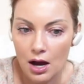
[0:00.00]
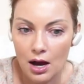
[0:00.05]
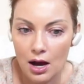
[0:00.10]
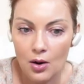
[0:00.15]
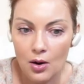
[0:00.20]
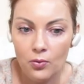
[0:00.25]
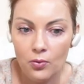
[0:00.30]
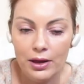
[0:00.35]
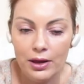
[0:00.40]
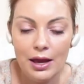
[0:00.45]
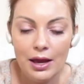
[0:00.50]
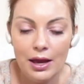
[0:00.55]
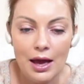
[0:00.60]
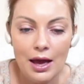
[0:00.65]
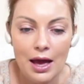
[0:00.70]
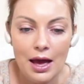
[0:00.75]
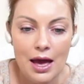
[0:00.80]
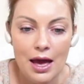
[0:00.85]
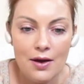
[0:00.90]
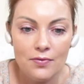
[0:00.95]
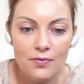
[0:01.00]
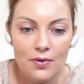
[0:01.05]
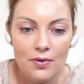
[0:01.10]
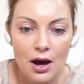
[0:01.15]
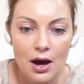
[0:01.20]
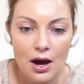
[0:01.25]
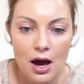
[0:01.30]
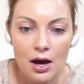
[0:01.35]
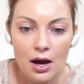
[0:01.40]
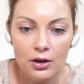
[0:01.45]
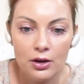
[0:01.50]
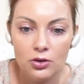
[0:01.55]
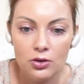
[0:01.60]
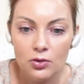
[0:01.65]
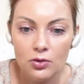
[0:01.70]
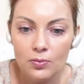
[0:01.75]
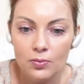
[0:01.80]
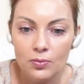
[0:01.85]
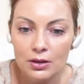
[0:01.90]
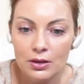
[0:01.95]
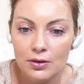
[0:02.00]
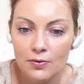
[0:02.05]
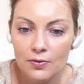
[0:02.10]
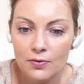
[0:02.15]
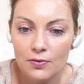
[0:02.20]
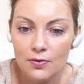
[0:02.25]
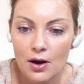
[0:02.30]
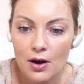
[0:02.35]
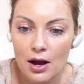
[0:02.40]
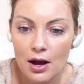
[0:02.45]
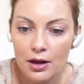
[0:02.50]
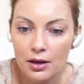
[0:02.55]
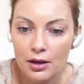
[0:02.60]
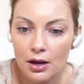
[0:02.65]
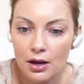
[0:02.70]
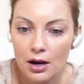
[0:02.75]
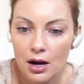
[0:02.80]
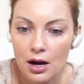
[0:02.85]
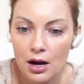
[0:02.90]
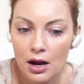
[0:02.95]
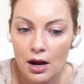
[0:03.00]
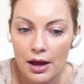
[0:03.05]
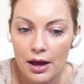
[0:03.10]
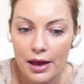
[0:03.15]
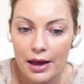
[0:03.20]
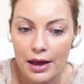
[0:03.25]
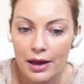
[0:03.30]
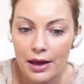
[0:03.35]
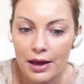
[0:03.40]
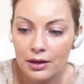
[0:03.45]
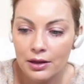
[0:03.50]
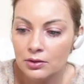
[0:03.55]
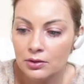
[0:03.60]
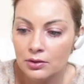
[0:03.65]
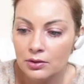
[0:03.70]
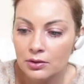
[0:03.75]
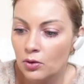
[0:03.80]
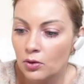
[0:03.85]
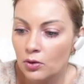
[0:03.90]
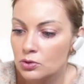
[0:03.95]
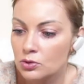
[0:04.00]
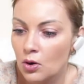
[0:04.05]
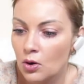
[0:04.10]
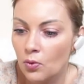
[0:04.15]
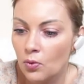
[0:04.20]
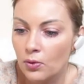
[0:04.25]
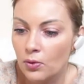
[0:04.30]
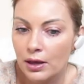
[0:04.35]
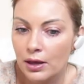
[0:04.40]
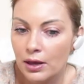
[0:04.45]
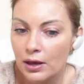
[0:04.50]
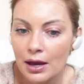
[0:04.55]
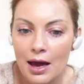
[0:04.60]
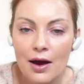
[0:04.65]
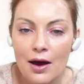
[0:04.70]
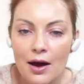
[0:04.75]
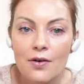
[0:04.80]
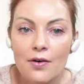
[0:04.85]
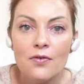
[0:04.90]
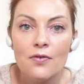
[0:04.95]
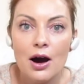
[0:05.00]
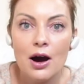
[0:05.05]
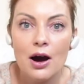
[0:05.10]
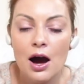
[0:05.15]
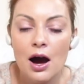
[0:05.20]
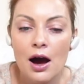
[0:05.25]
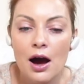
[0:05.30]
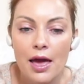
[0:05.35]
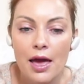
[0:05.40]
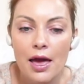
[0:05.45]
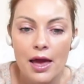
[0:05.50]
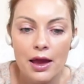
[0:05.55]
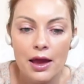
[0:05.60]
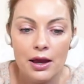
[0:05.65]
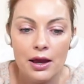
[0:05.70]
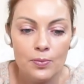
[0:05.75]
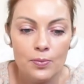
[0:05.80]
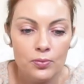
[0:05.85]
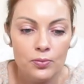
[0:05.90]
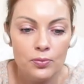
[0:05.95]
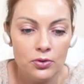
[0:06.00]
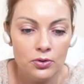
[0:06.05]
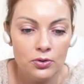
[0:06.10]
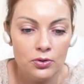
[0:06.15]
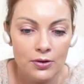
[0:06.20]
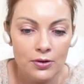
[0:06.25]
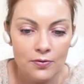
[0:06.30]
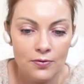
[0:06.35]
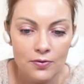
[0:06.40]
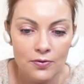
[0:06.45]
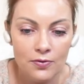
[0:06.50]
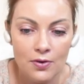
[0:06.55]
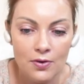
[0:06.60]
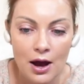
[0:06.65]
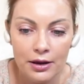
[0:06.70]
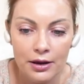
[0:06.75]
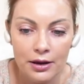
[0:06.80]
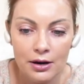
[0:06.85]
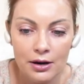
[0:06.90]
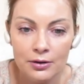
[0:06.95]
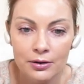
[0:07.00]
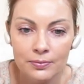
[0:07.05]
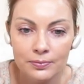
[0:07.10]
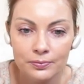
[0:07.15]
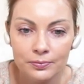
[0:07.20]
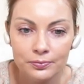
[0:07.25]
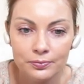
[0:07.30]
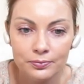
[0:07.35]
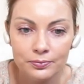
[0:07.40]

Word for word: Uh, we have a humidifier and also we have a air purifier.